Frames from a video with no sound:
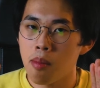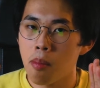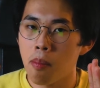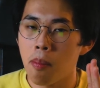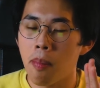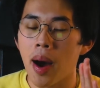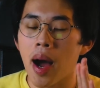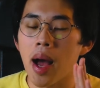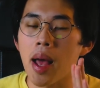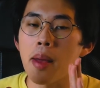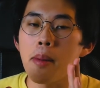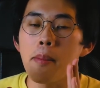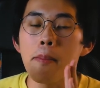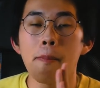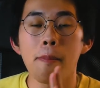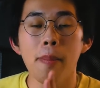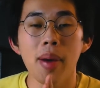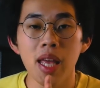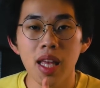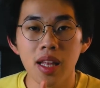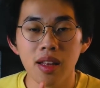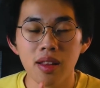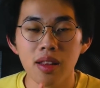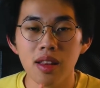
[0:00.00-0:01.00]
by
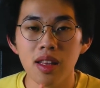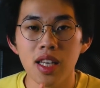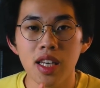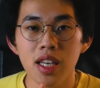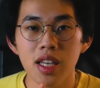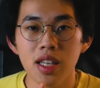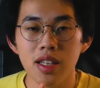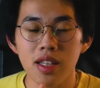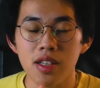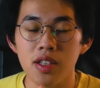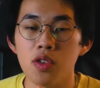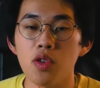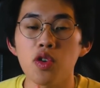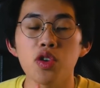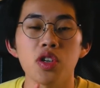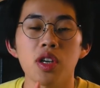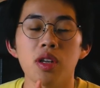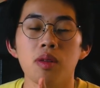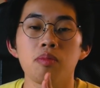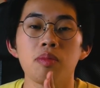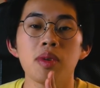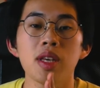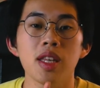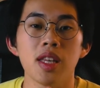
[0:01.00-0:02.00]
mainly the
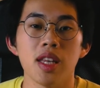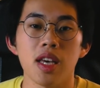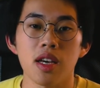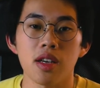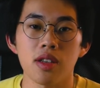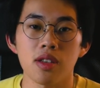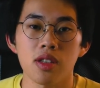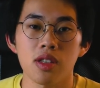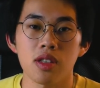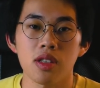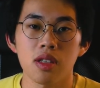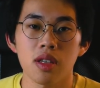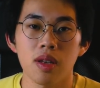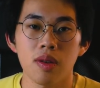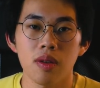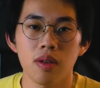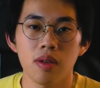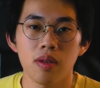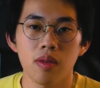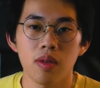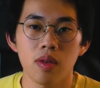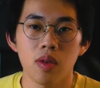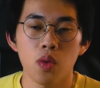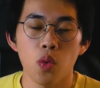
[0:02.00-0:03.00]
social medias,
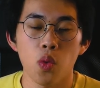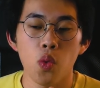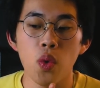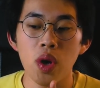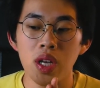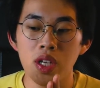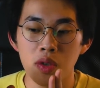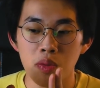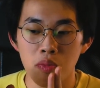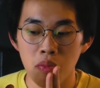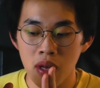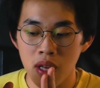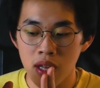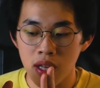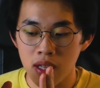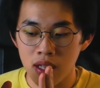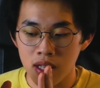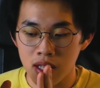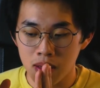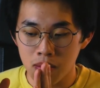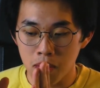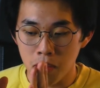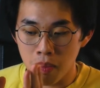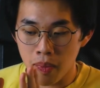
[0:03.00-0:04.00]
which
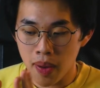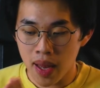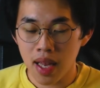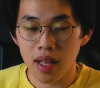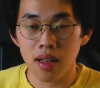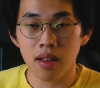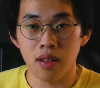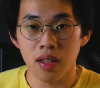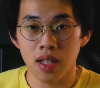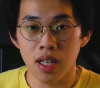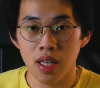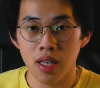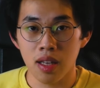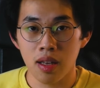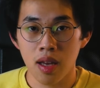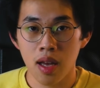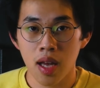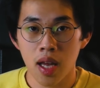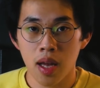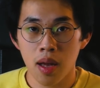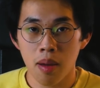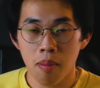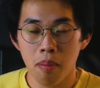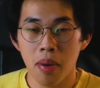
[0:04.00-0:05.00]
means mainly
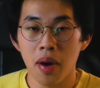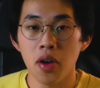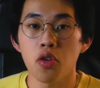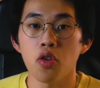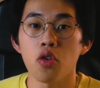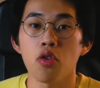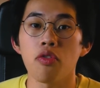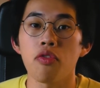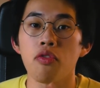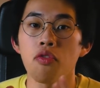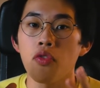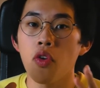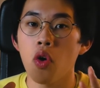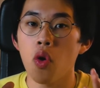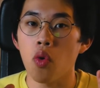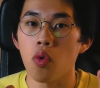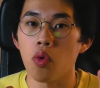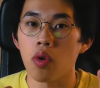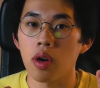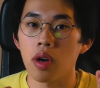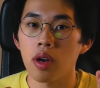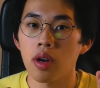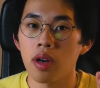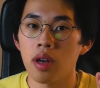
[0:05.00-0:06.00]
by your
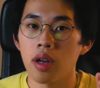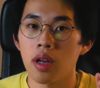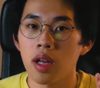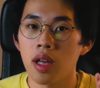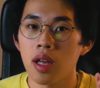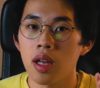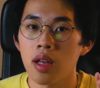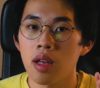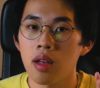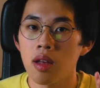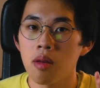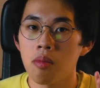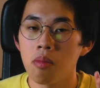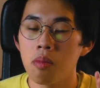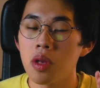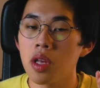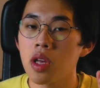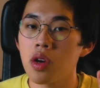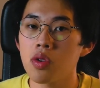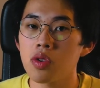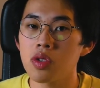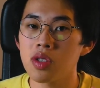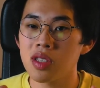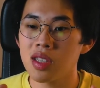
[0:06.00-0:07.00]
phone,
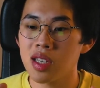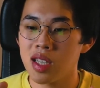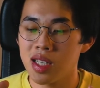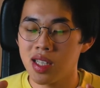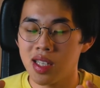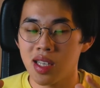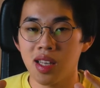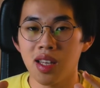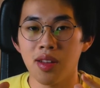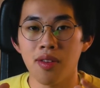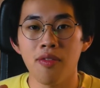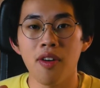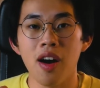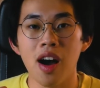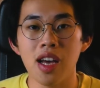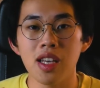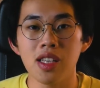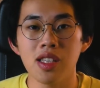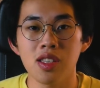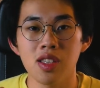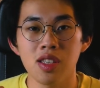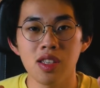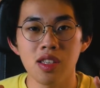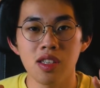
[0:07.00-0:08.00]
because it's a
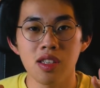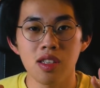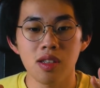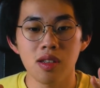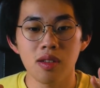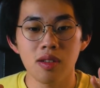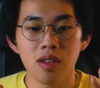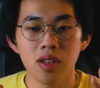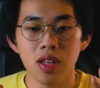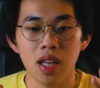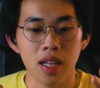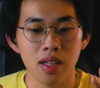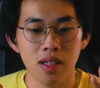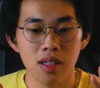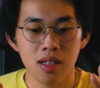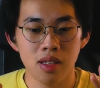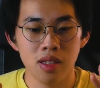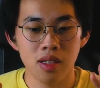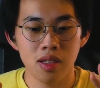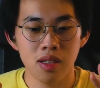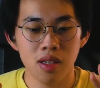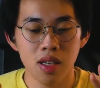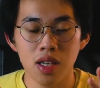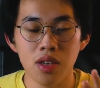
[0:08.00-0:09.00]
device
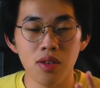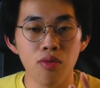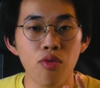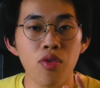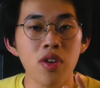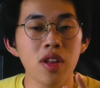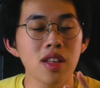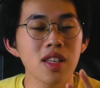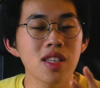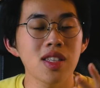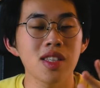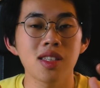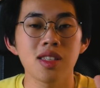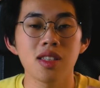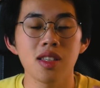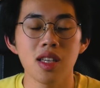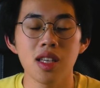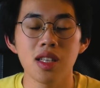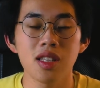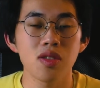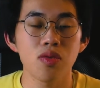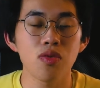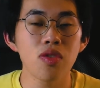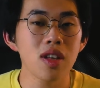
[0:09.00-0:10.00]
that's it really
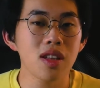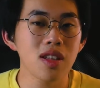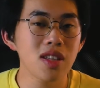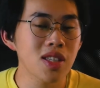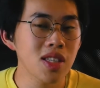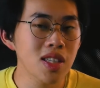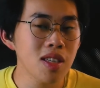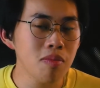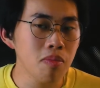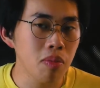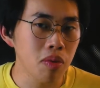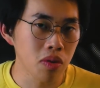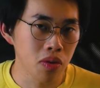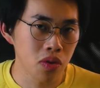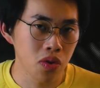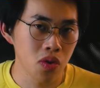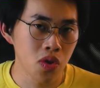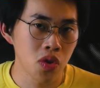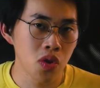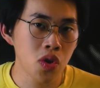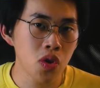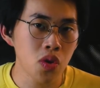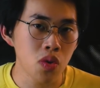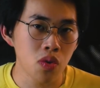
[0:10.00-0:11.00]
it's really simple to
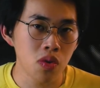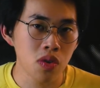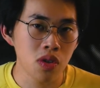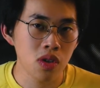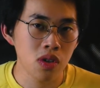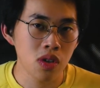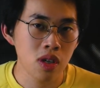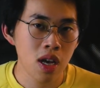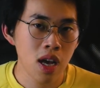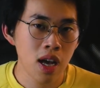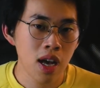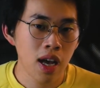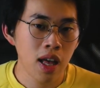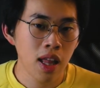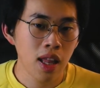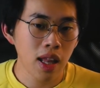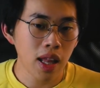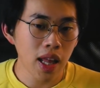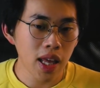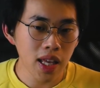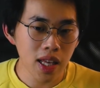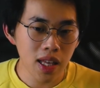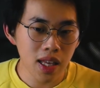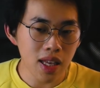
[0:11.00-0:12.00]
use.
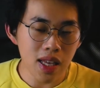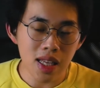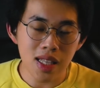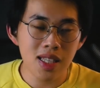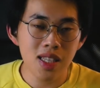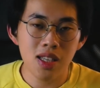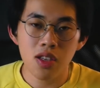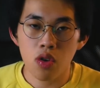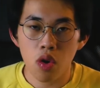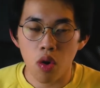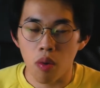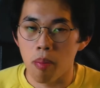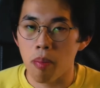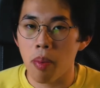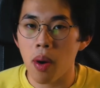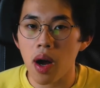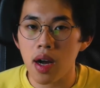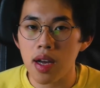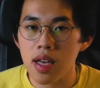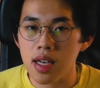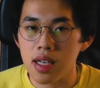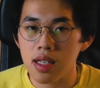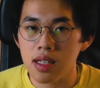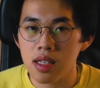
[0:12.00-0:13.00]
Like, it's in your
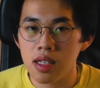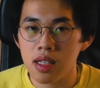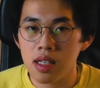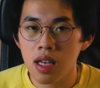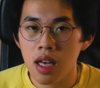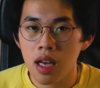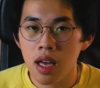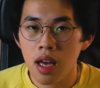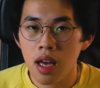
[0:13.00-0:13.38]
pocket